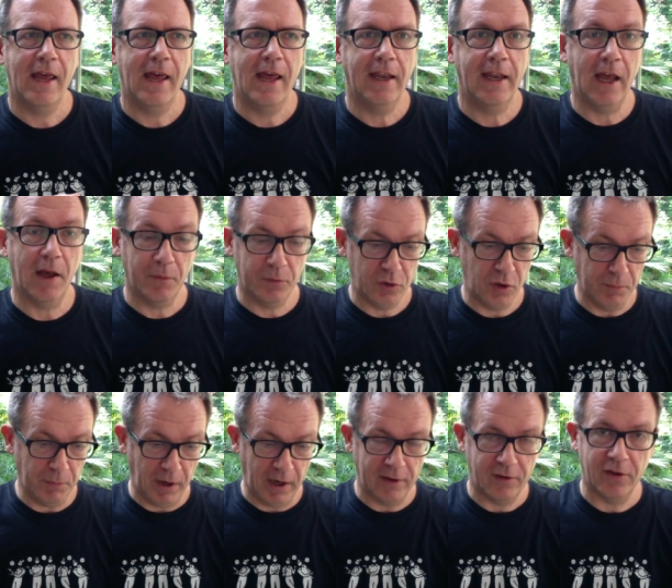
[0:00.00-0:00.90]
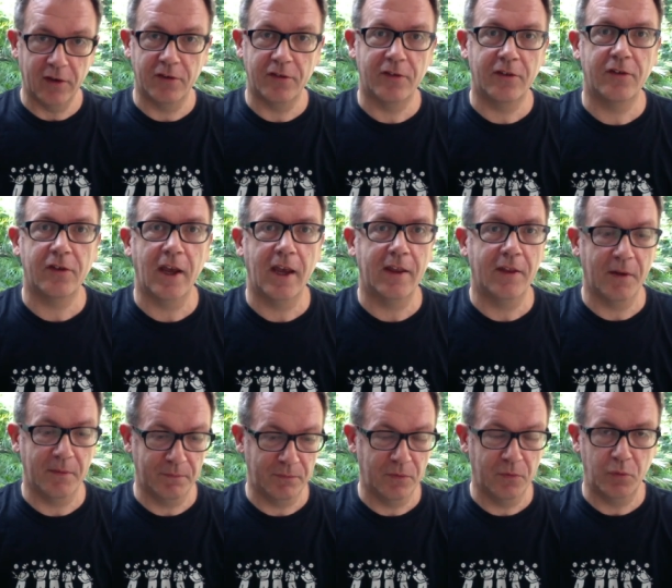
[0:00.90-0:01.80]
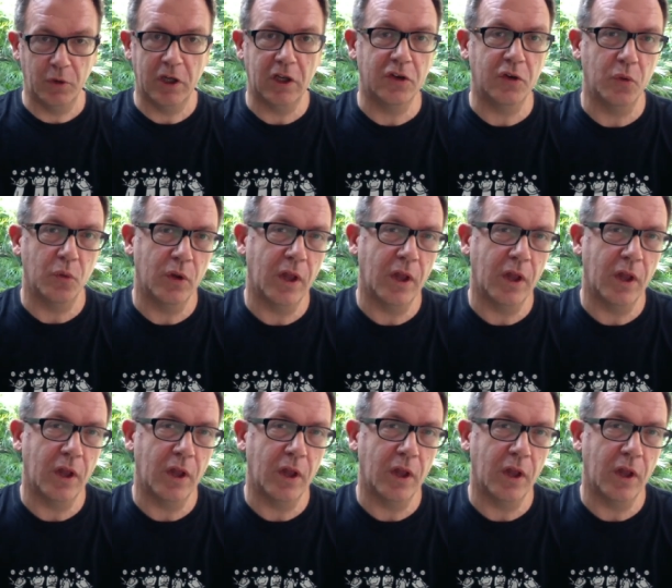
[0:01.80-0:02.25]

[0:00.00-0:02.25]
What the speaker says: Now, you might just say that we could do all